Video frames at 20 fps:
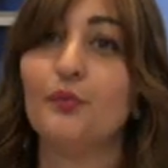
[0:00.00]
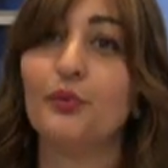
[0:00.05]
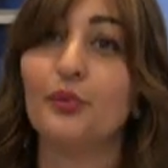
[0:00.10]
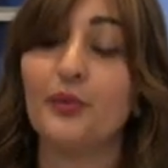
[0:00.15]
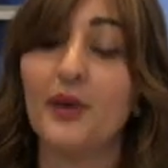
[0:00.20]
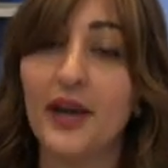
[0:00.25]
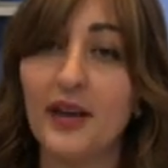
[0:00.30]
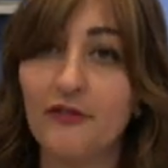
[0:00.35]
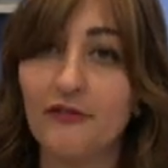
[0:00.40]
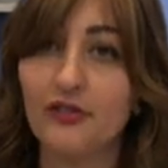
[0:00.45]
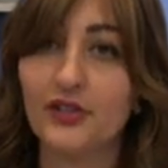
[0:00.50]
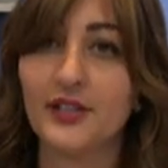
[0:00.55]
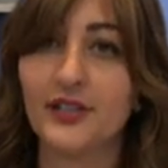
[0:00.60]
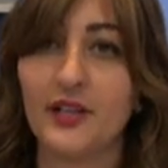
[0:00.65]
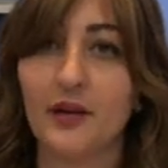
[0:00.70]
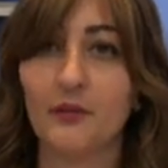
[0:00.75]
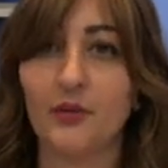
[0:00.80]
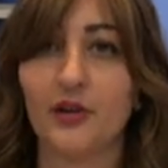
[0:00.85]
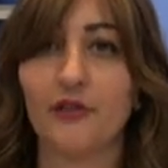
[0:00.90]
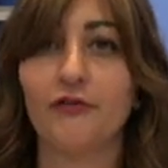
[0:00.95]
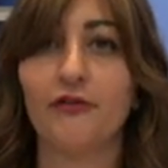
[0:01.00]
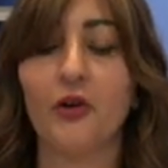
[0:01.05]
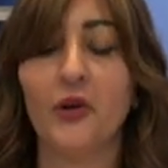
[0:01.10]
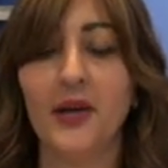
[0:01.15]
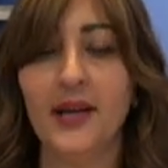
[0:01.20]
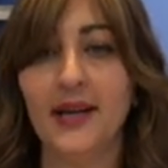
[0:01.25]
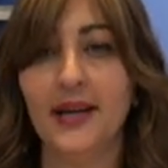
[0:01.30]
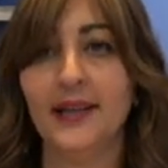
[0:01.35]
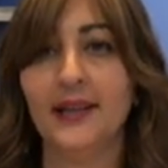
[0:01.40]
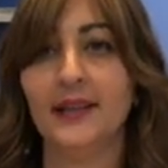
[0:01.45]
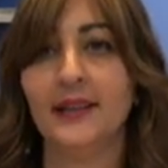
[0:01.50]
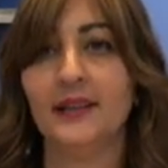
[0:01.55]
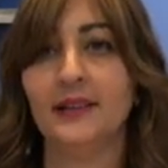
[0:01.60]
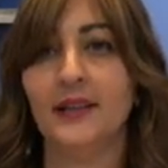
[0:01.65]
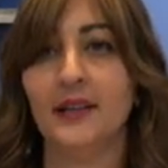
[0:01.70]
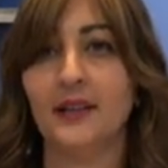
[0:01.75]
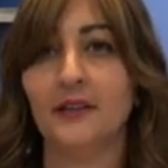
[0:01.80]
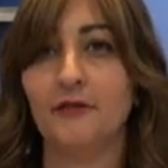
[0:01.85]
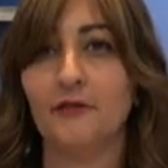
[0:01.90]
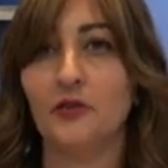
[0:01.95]
pray for someone for healing
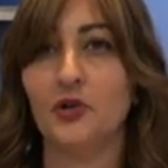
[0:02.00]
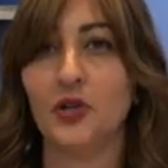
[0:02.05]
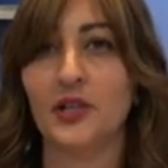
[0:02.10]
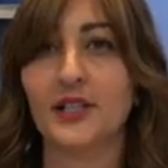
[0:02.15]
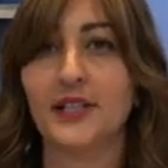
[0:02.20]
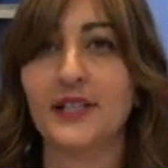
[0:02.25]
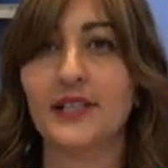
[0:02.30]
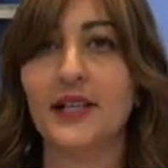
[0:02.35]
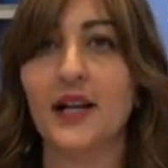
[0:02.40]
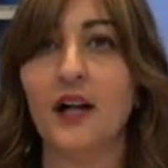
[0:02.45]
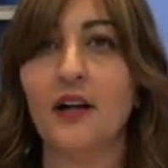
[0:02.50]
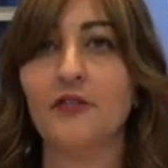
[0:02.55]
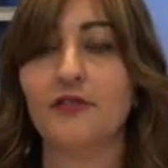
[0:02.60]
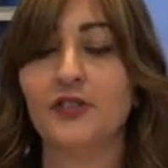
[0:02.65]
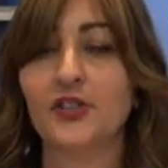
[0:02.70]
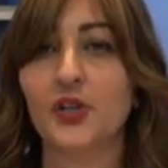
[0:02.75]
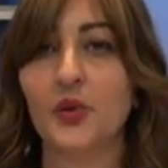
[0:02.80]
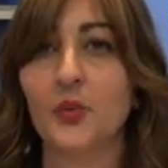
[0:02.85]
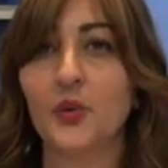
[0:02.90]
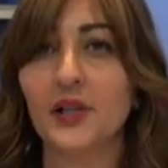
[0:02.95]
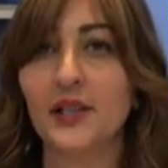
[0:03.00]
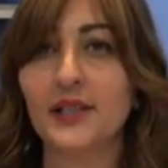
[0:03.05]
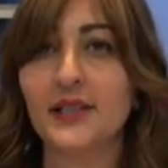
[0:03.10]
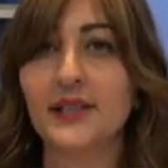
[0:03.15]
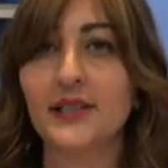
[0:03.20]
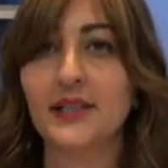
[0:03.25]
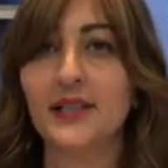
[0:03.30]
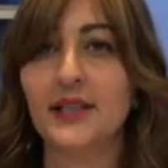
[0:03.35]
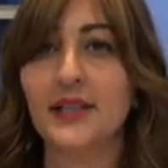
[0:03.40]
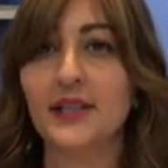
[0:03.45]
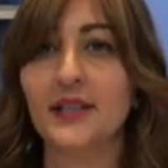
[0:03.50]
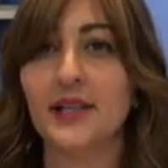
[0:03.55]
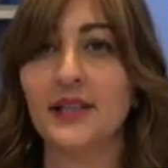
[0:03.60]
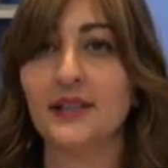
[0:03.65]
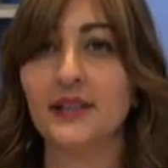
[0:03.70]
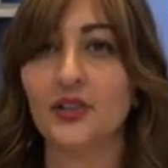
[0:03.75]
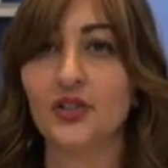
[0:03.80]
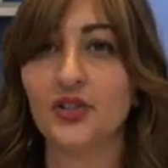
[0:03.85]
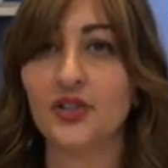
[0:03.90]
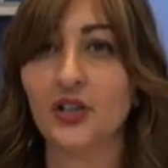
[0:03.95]
and for ourselves. So we'll see
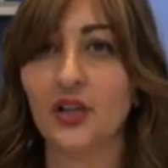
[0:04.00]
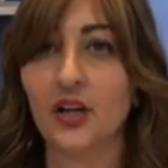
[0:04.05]
that there's a